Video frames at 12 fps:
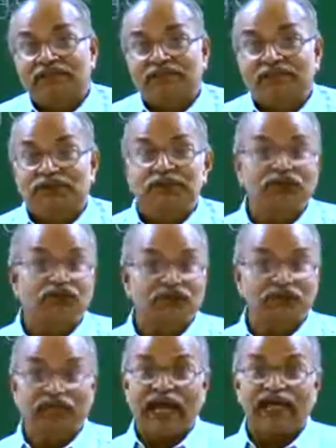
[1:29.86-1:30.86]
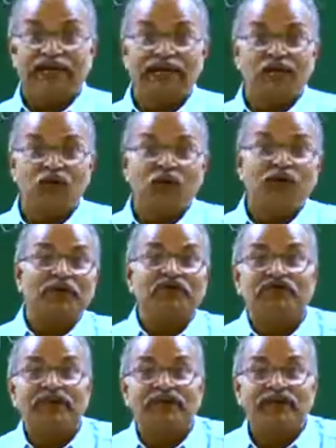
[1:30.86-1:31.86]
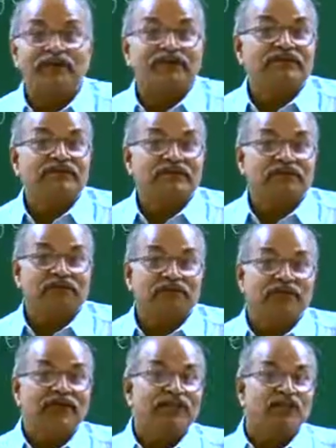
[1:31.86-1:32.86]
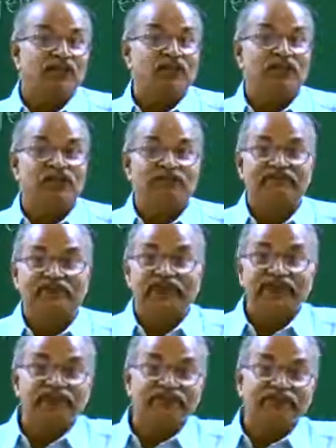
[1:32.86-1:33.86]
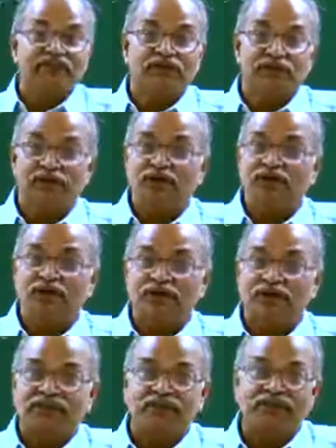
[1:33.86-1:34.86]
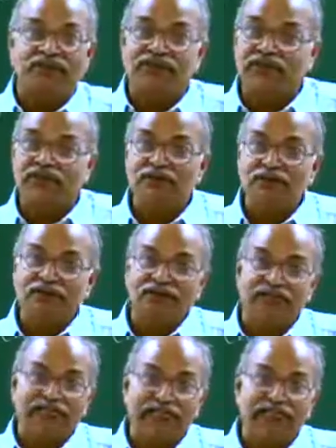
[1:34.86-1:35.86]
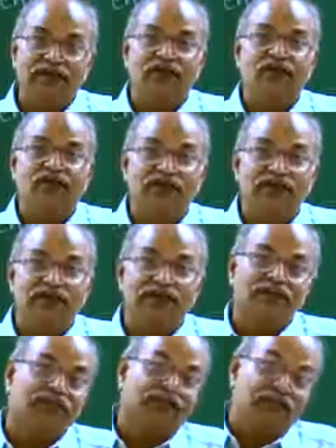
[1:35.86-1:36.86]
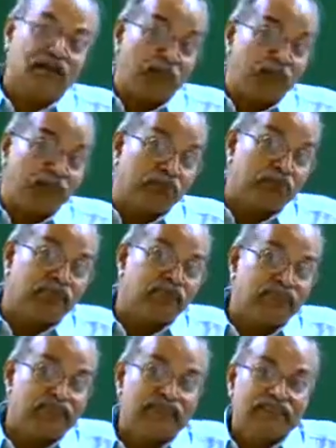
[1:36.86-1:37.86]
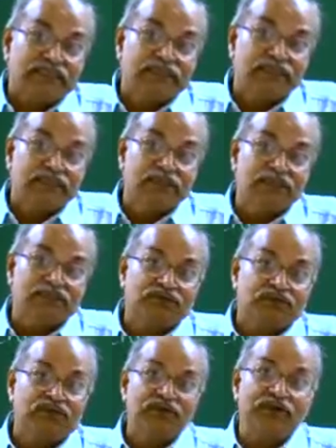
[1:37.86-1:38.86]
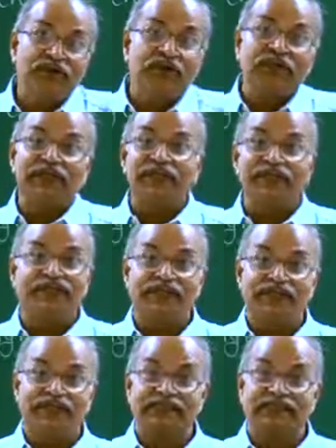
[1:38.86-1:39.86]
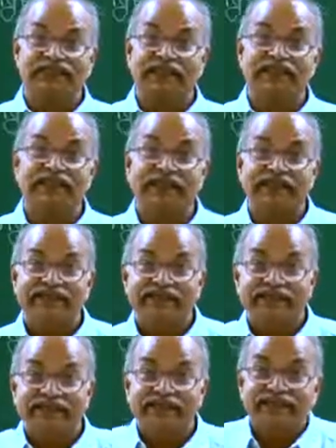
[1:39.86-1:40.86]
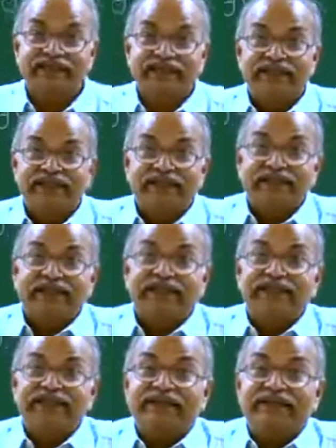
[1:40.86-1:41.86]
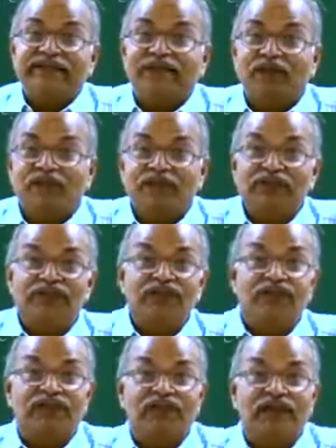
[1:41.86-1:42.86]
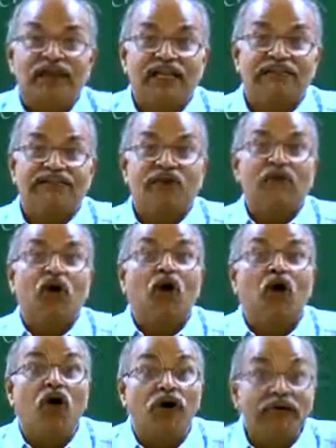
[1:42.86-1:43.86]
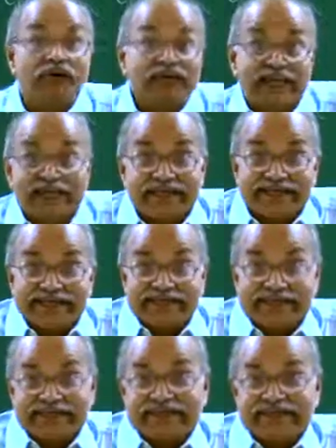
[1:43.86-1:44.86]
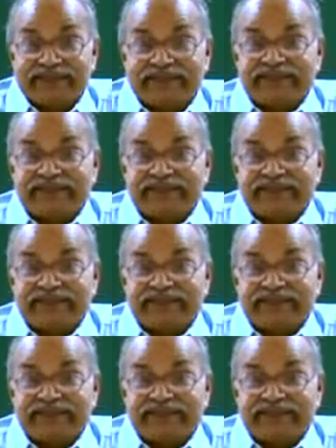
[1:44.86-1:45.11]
you stand in open field, face towards west or north or south or any corner or up, you find everything is lighted. Light is coming to your eyes from all directions.